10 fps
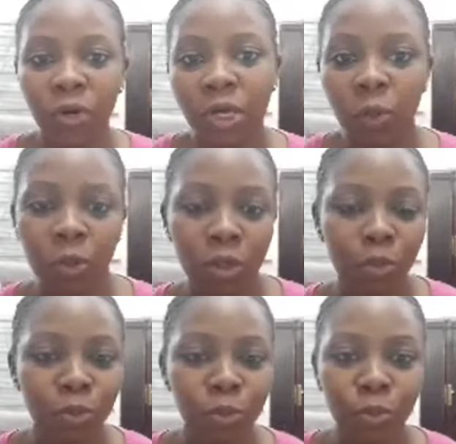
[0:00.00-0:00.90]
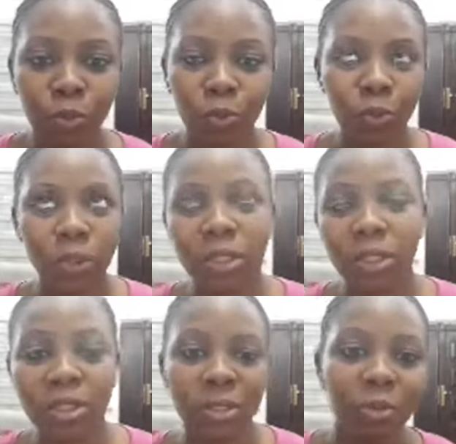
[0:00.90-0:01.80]
For anyone who's
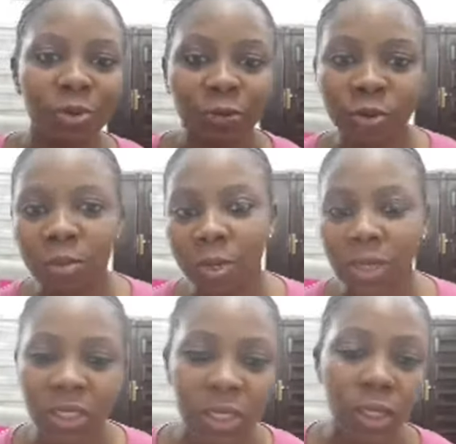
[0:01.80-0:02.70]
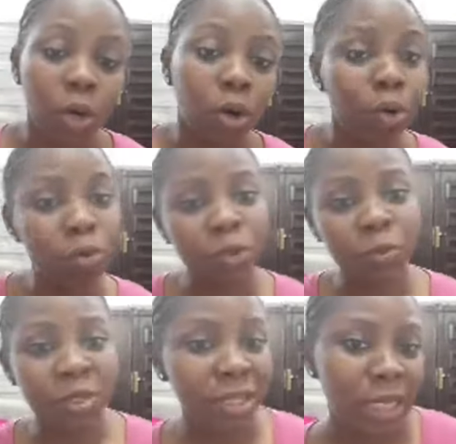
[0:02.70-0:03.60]
going into the perfume business or
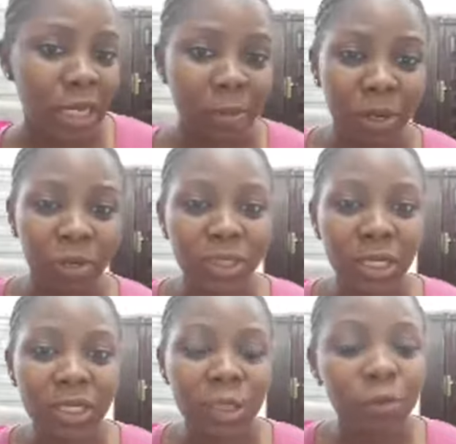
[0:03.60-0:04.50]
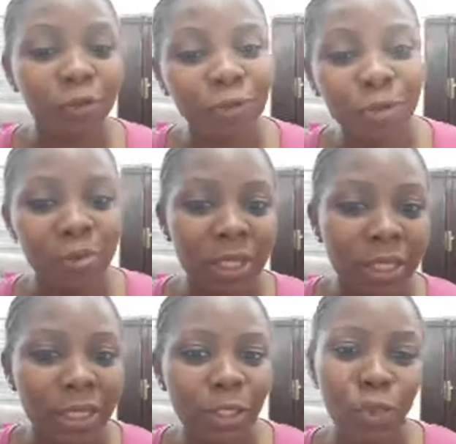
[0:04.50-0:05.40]
who's been thinking about starting a perfume
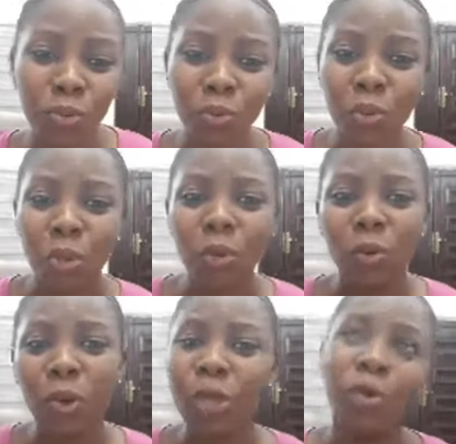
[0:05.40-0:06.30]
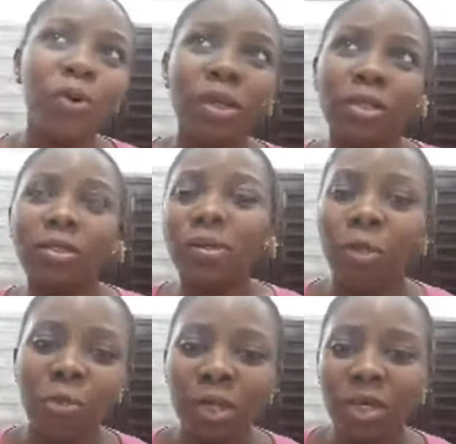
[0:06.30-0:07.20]
business, are you going into
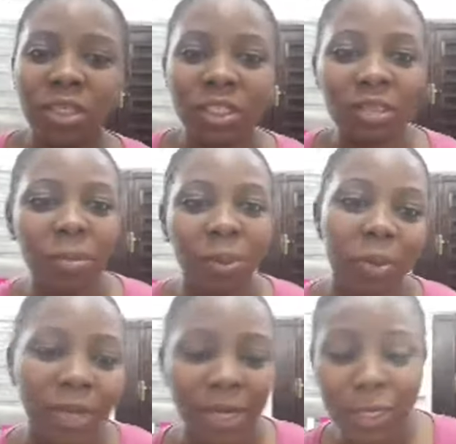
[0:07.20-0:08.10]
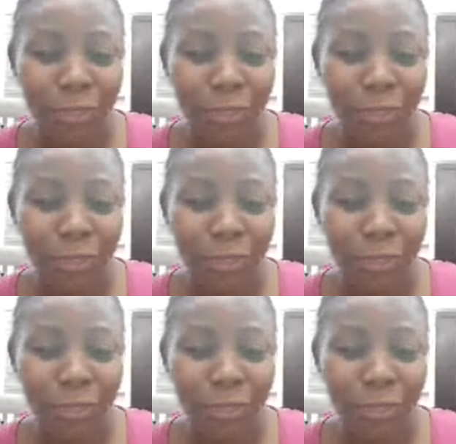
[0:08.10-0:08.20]
it because Mama Maker